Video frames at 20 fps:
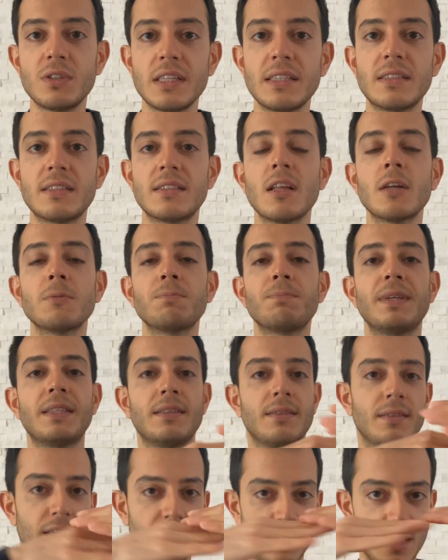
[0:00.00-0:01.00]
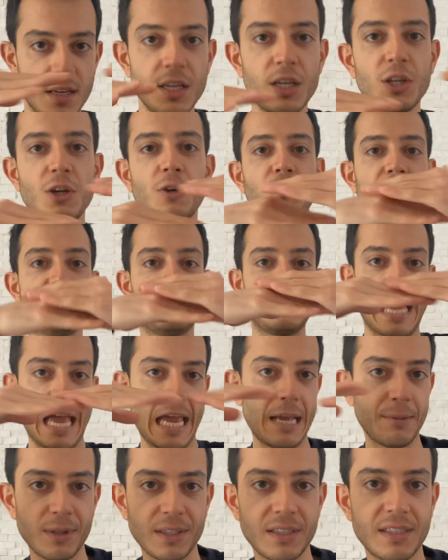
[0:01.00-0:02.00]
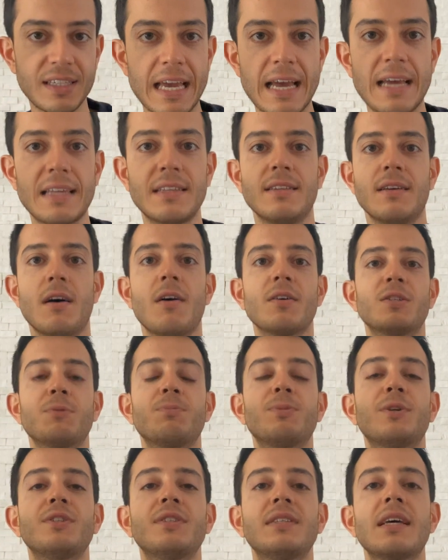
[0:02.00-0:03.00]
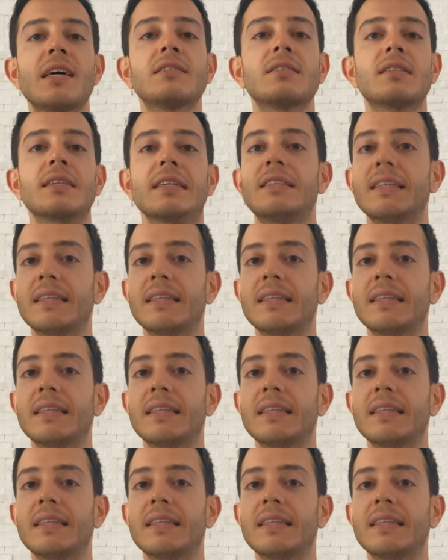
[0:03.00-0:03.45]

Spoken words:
It's not been, stabled yet 100%.